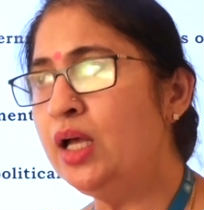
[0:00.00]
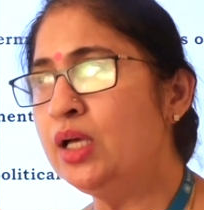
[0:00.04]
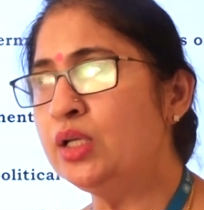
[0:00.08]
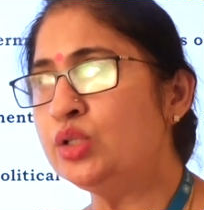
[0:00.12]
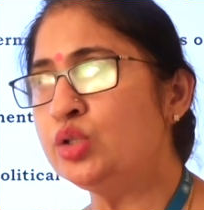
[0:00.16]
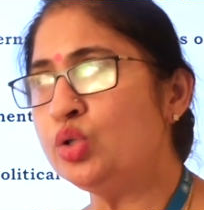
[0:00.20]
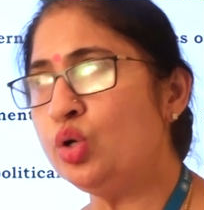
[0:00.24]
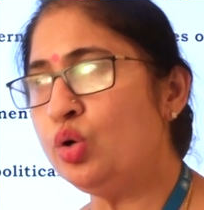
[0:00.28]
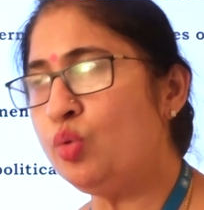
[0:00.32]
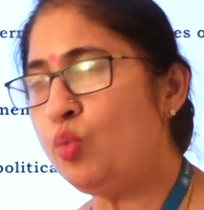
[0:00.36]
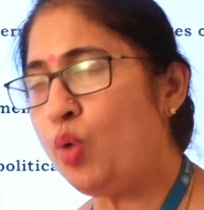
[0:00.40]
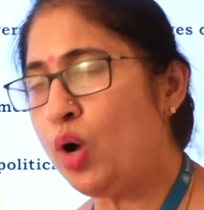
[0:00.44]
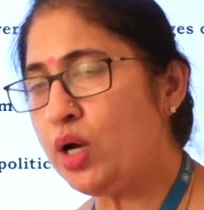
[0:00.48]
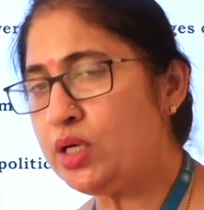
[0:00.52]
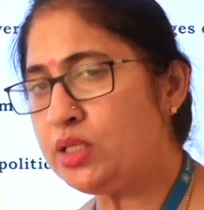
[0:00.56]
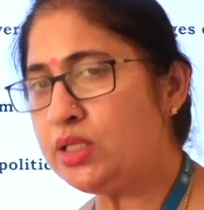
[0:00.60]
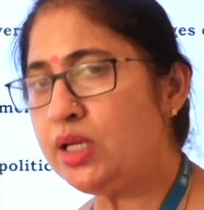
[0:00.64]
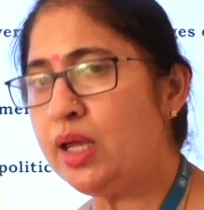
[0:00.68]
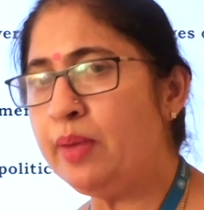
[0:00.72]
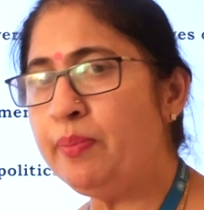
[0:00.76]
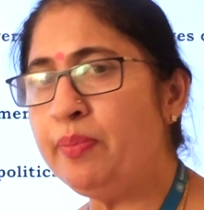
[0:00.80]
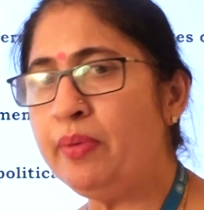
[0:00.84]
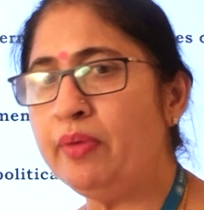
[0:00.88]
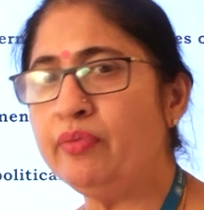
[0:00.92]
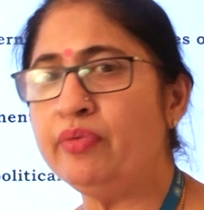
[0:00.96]
so what
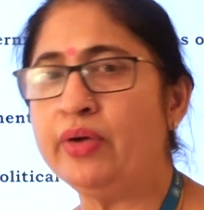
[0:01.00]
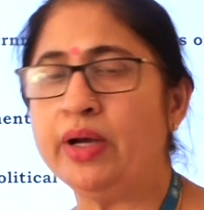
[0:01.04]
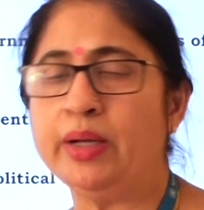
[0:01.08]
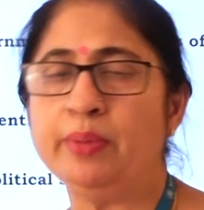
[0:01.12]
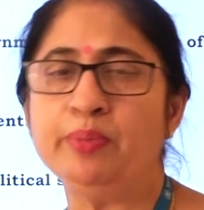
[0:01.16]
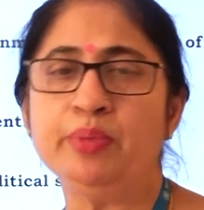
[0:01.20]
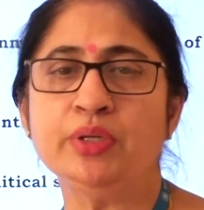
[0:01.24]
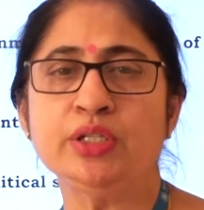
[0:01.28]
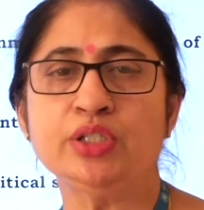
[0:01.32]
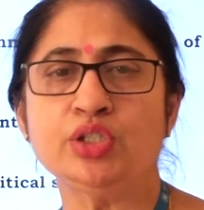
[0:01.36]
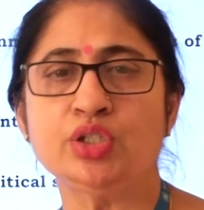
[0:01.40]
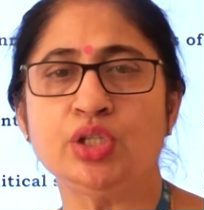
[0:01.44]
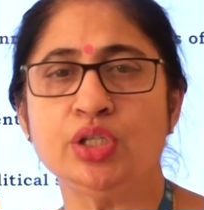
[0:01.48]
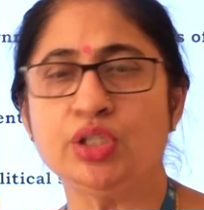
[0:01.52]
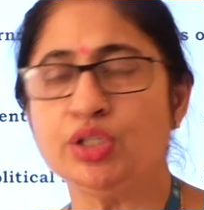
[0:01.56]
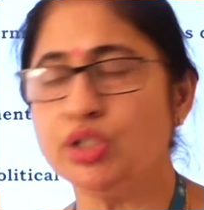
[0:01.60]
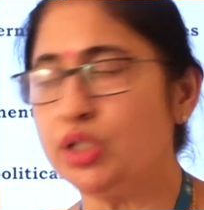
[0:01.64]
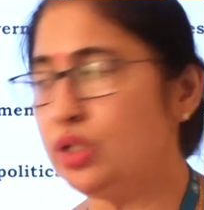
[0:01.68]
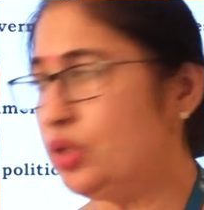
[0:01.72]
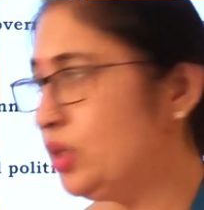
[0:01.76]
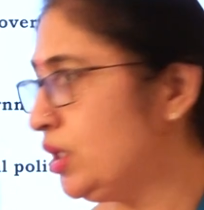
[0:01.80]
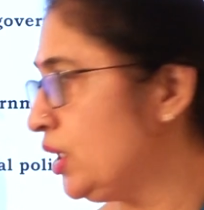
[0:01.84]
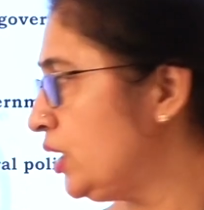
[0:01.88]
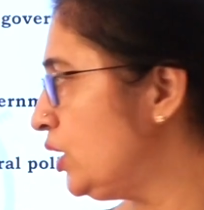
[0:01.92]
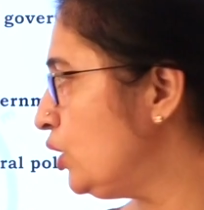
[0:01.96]
type of
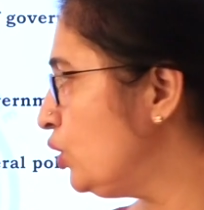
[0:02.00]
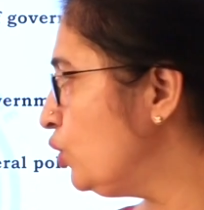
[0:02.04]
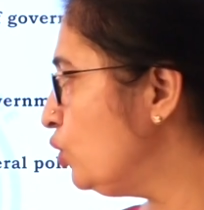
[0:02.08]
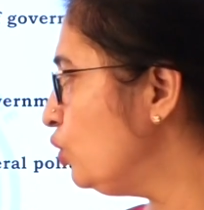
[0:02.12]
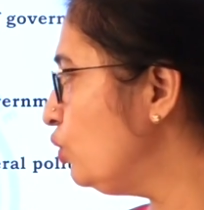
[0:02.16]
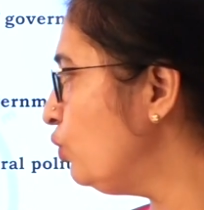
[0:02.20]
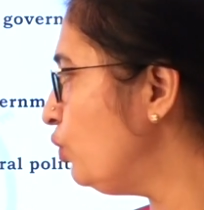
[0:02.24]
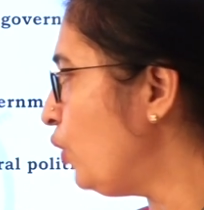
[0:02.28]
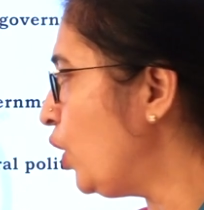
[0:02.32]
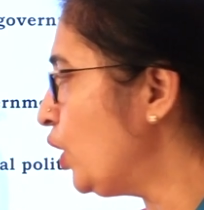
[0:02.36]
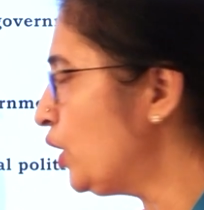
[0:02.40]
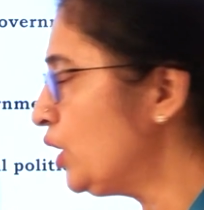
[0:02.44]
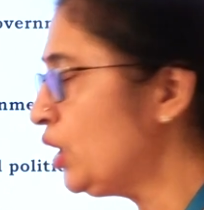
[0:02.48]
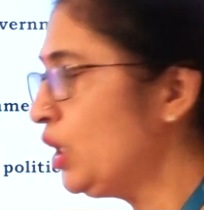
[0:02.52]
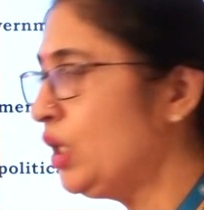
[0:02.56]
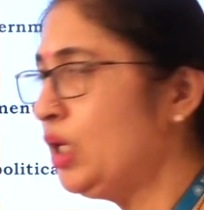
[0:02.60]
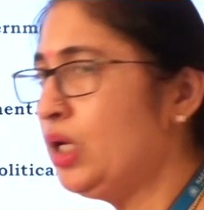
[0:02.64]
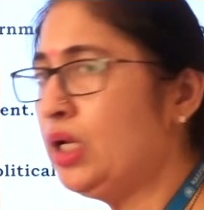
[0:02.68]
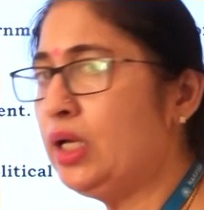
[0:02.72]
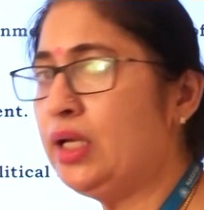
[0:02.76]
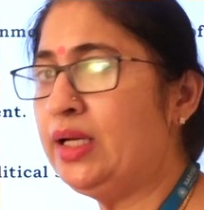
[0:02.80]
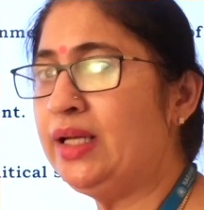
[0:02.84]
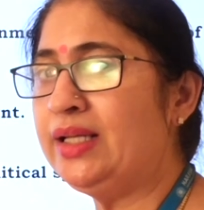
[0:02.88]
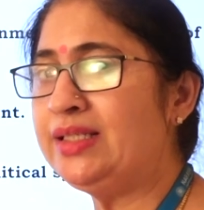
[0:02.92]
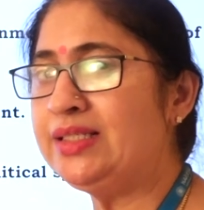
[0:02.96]
administration they'll do, what
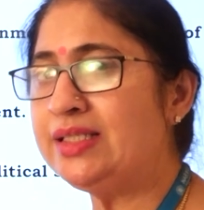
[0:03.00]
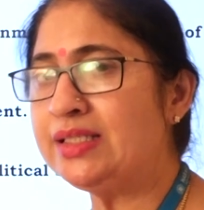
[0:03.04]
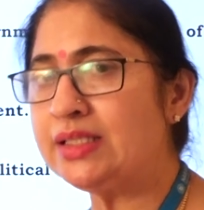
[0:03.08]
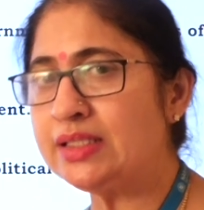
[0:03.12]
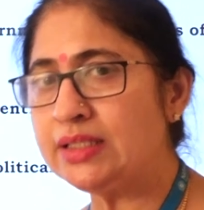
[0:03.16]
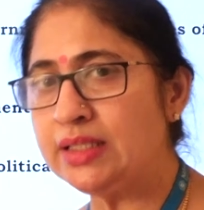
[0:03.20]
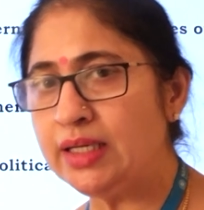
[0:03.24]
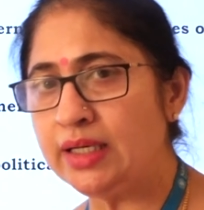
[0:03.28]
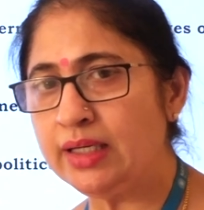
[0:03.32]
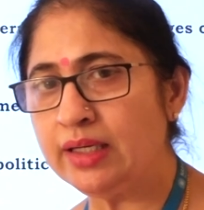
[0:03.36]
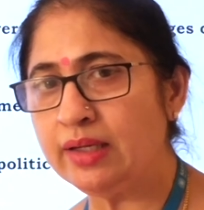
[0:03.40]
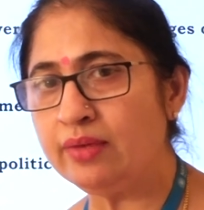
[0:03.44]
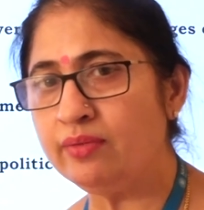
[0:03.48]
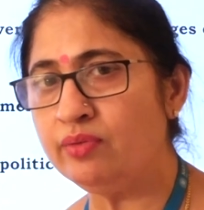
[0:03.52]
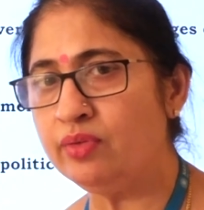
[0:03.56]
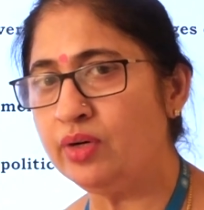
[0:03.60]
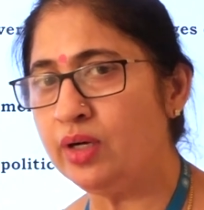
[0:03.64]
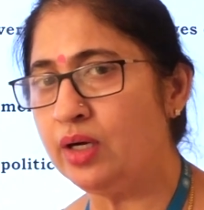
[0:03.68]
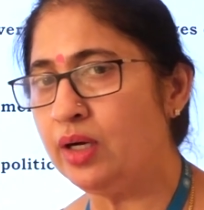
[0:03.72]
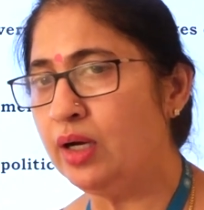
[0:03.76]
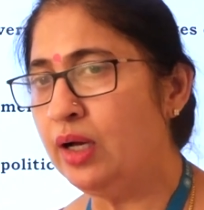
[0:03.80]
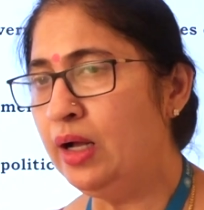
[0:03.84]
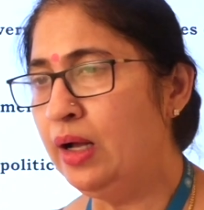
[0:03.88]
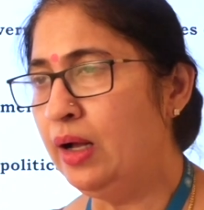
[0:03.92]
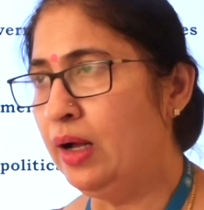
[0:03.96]
all uh, legislative
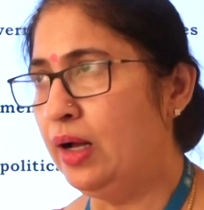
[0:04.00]
uh,